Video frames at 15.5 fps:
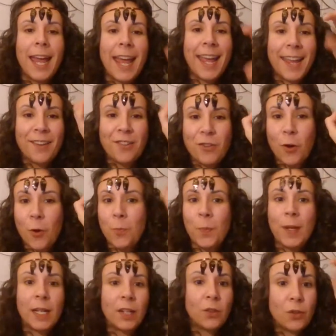and
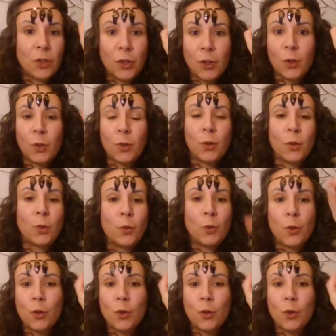hoping to